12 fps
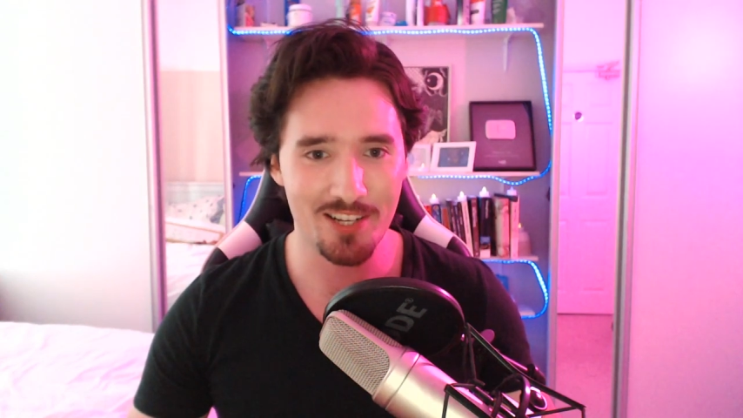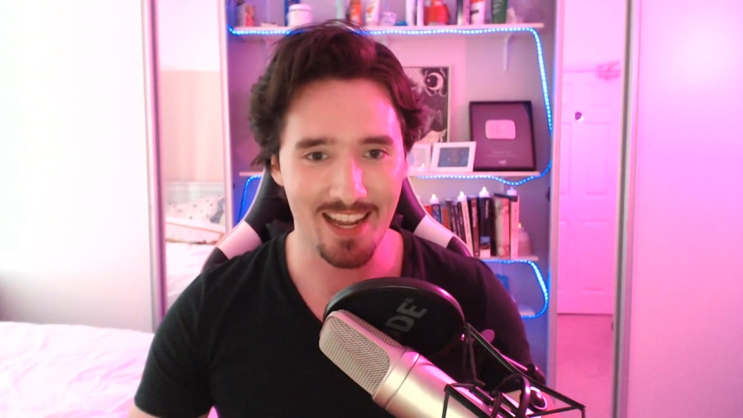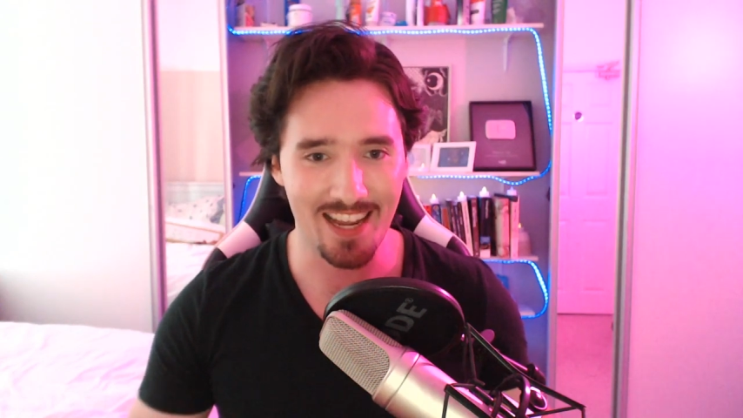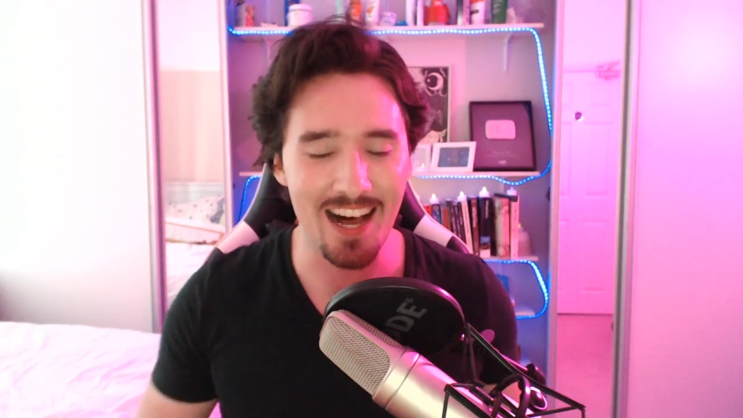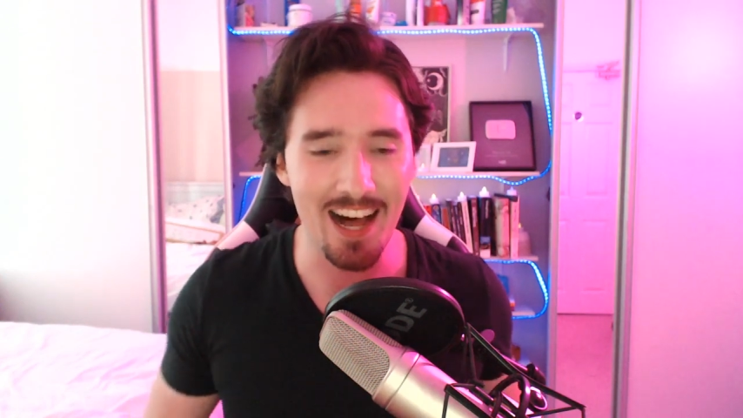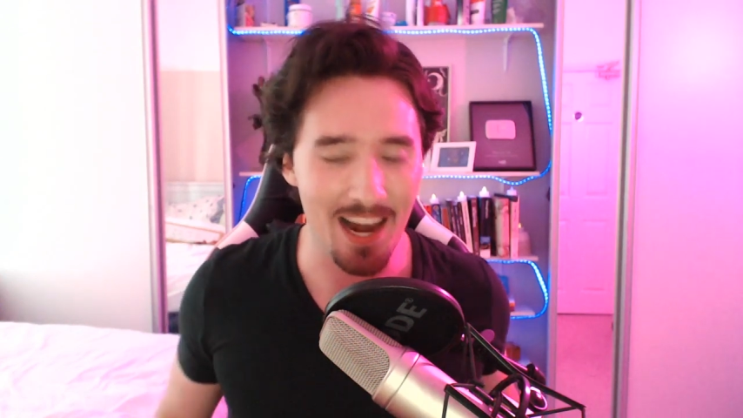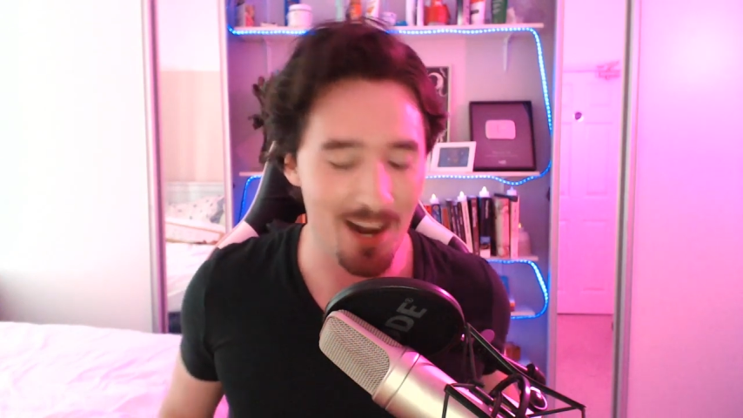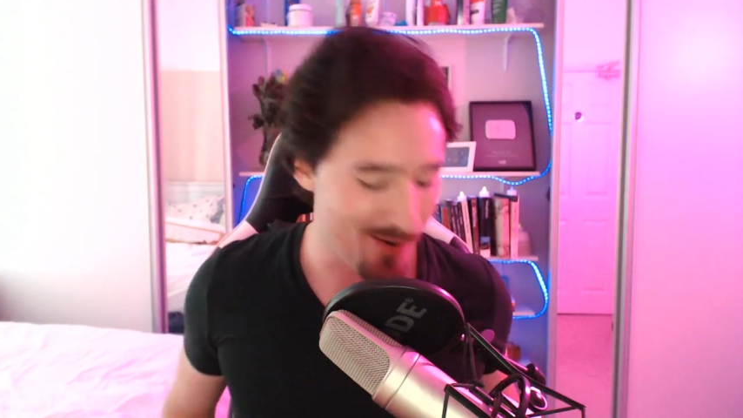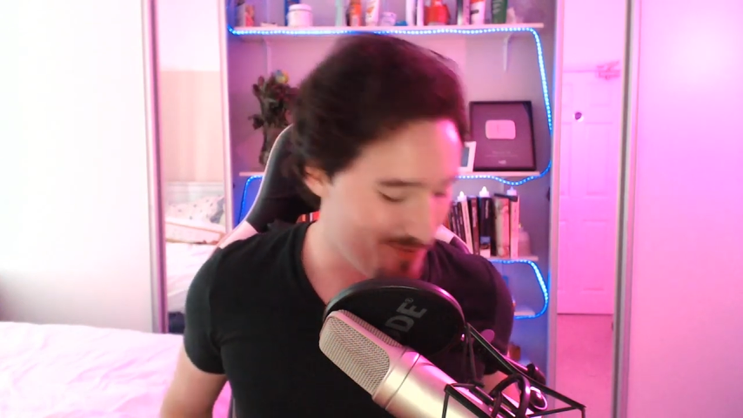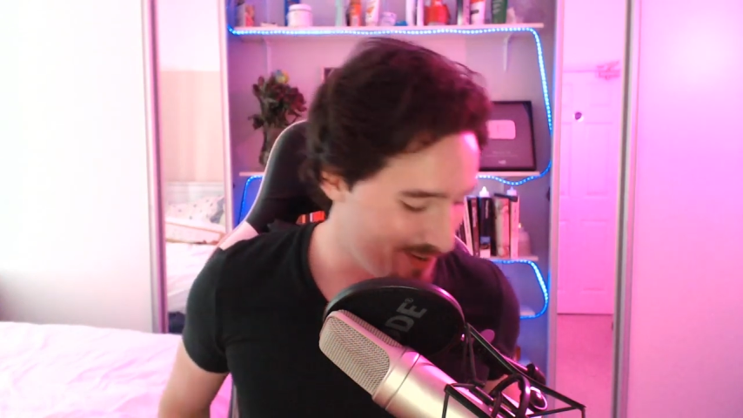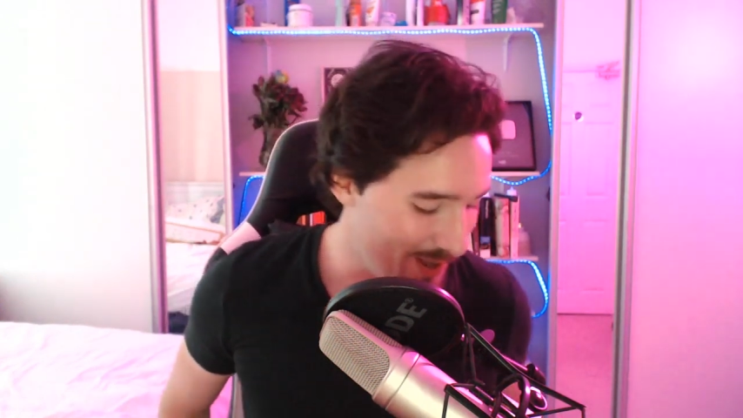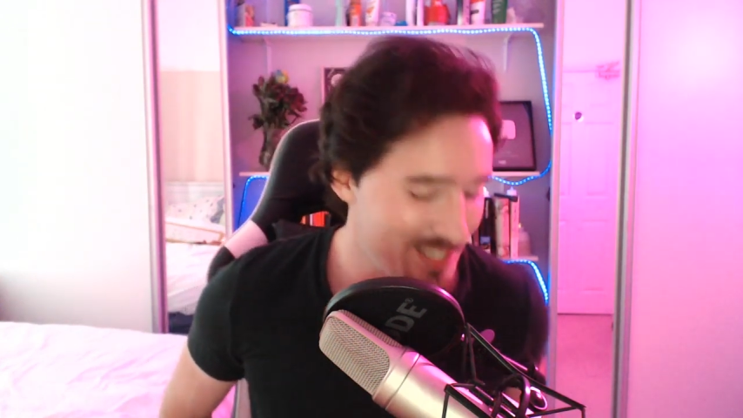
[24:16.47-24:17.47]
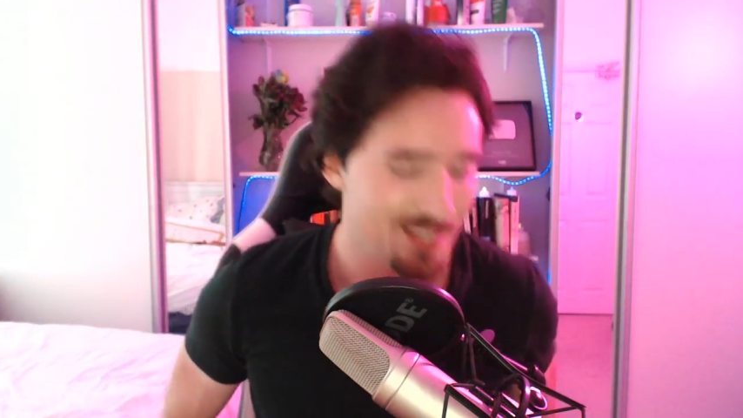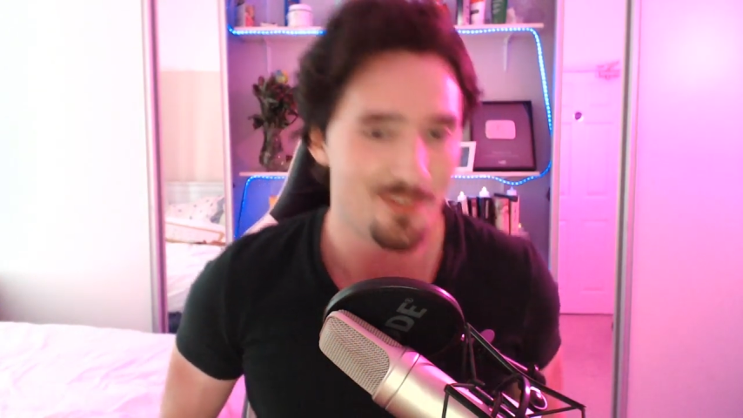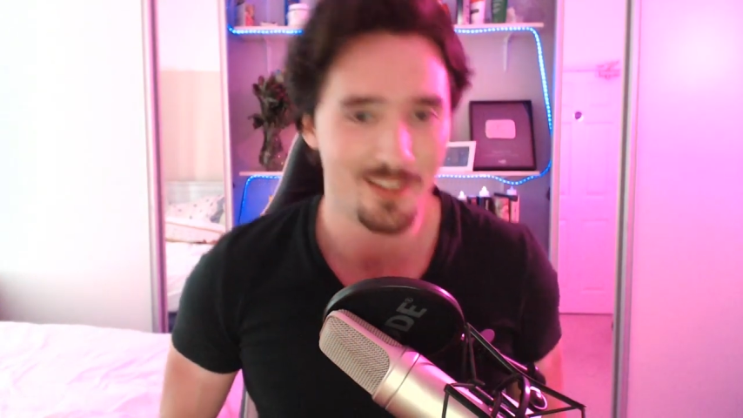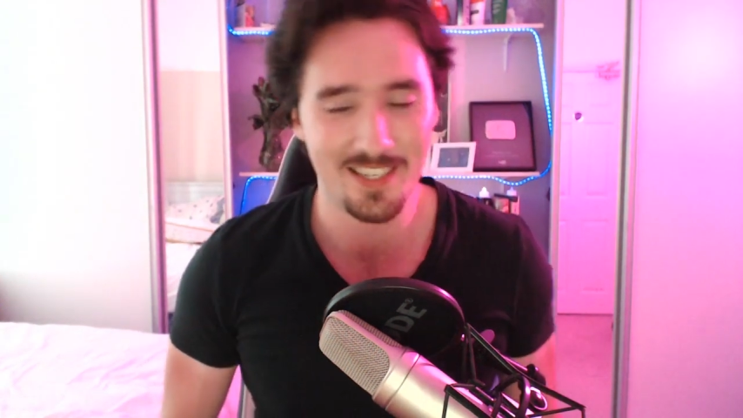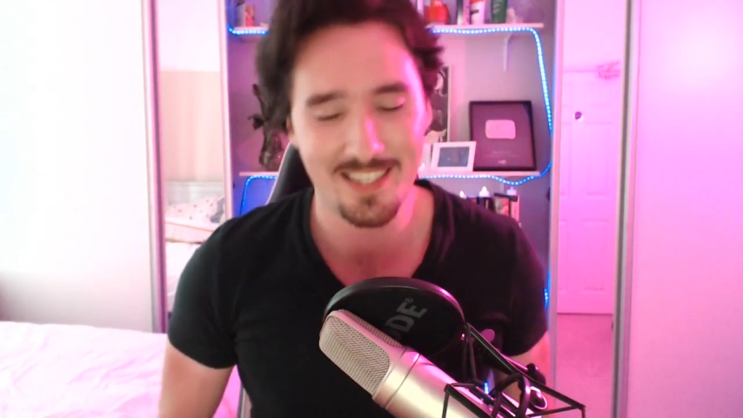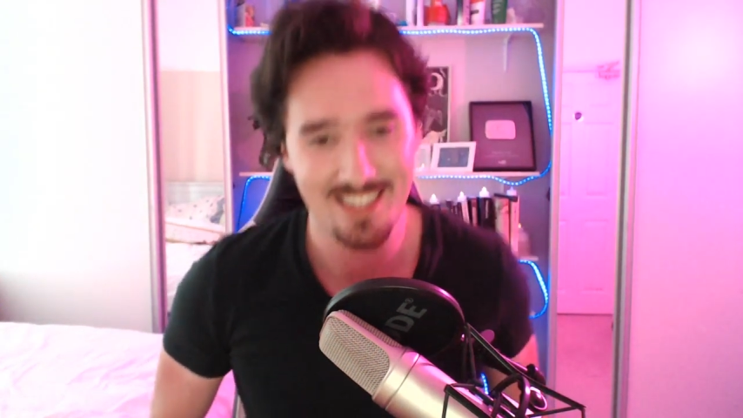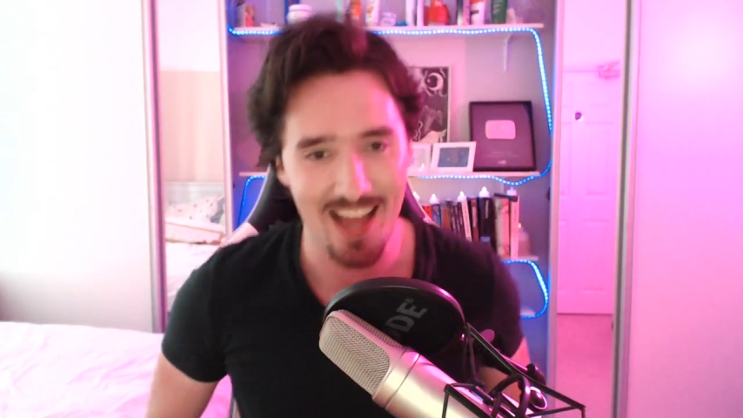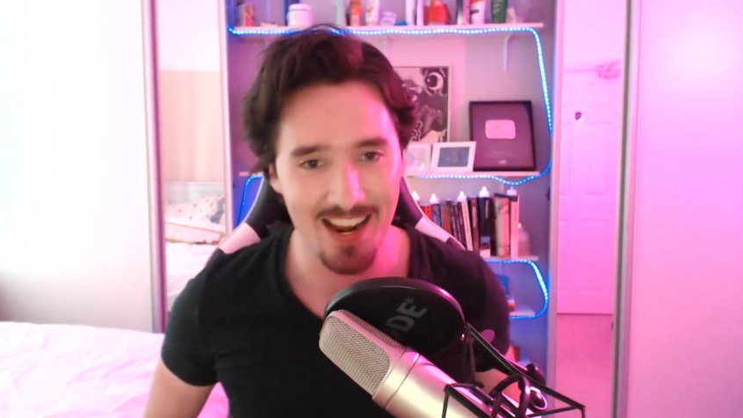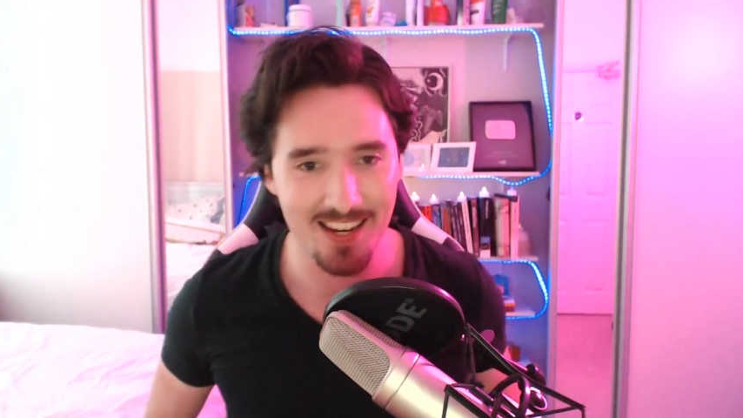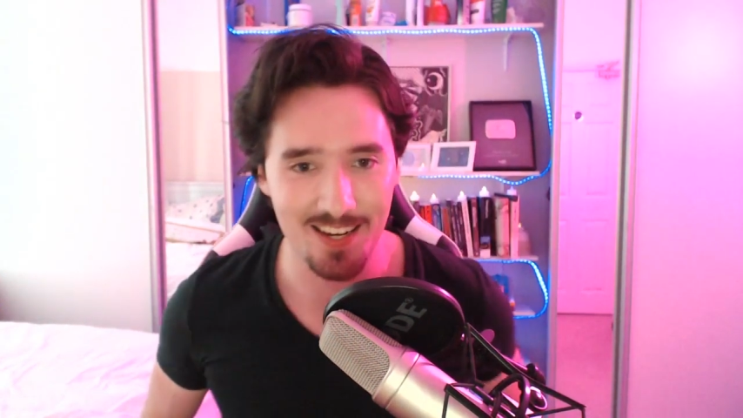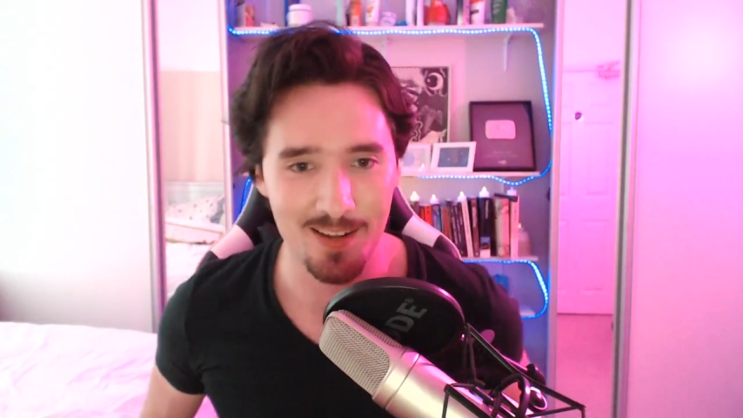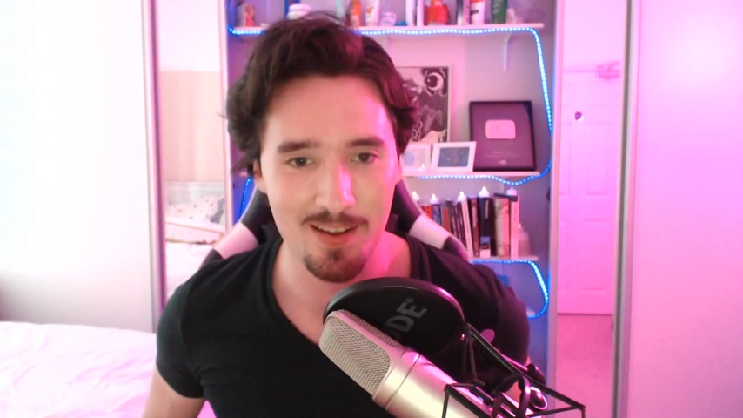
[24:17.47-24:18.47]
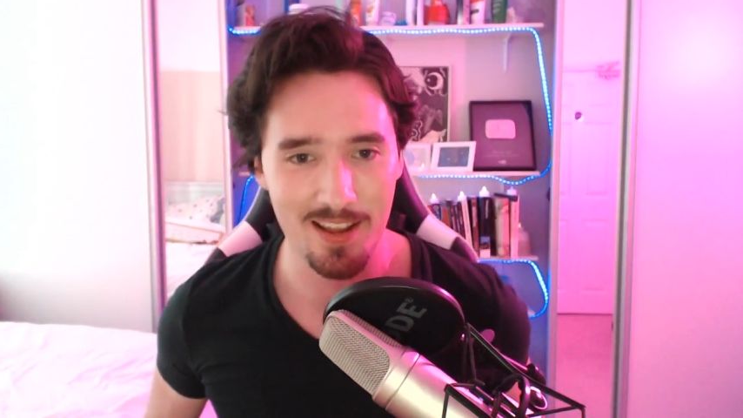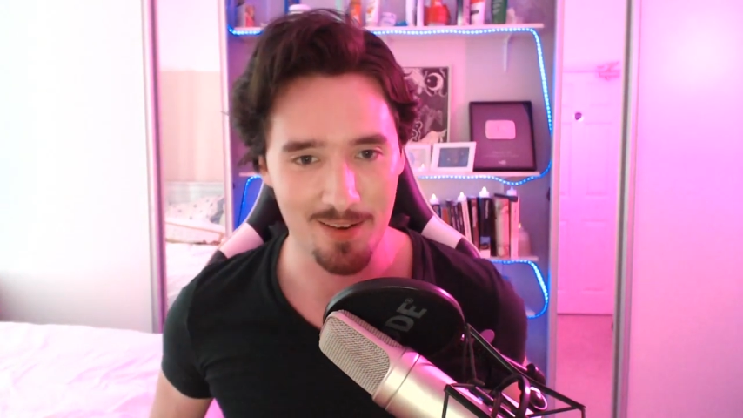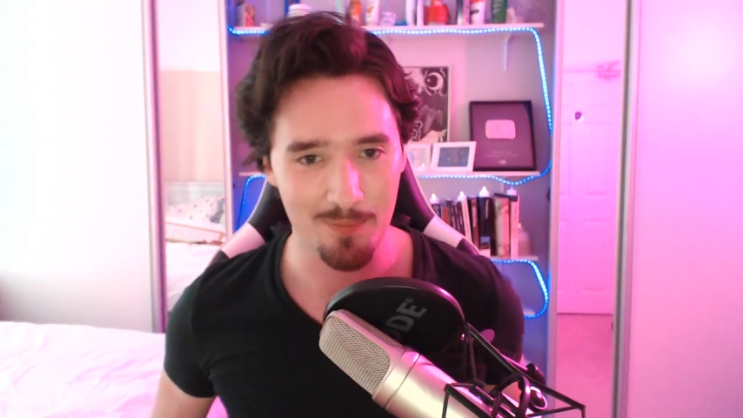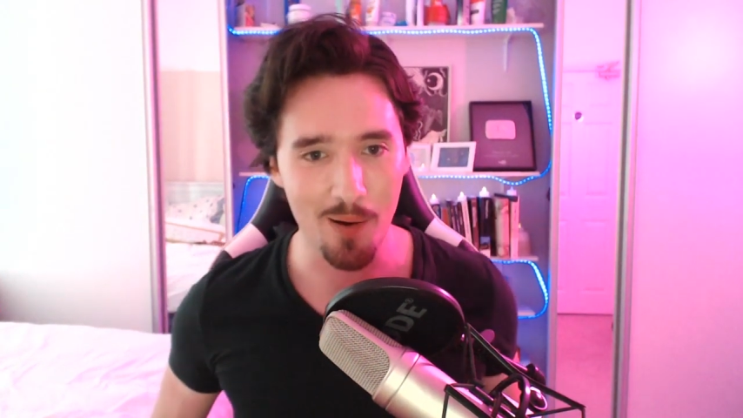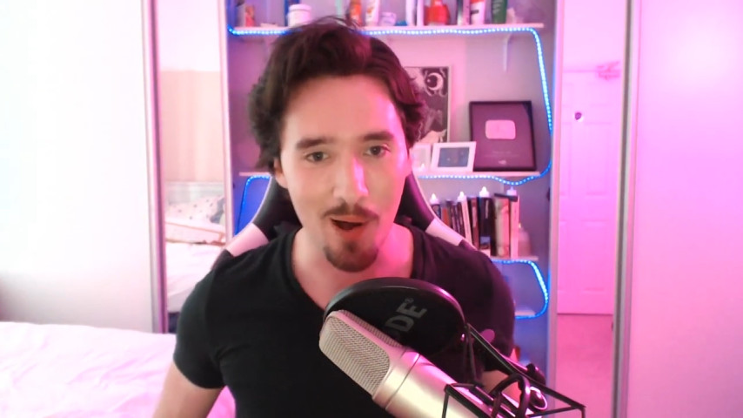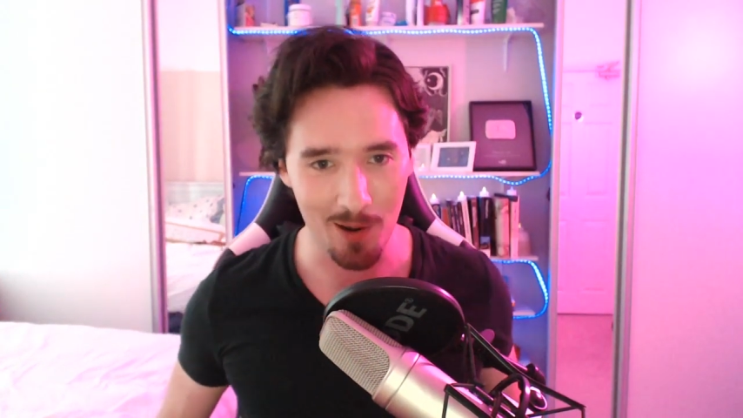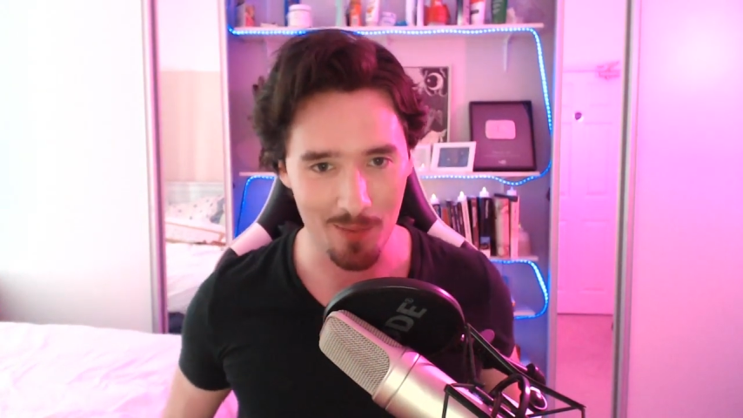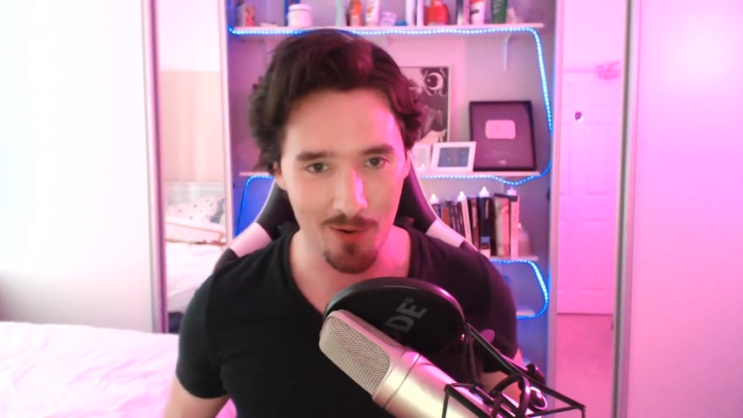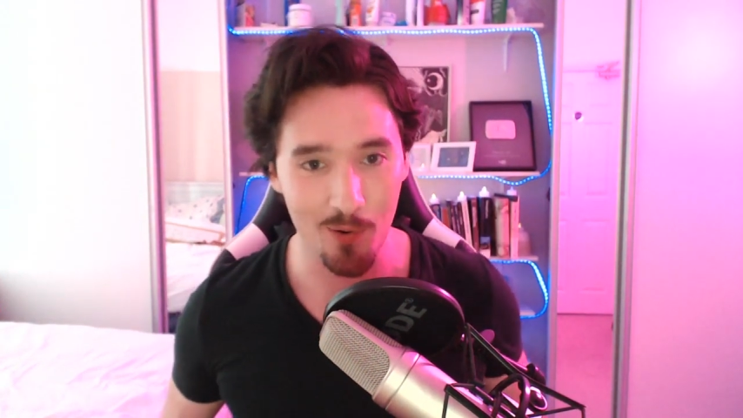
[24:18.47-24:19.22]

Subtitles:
like, hire a philosopher to stand in a parliament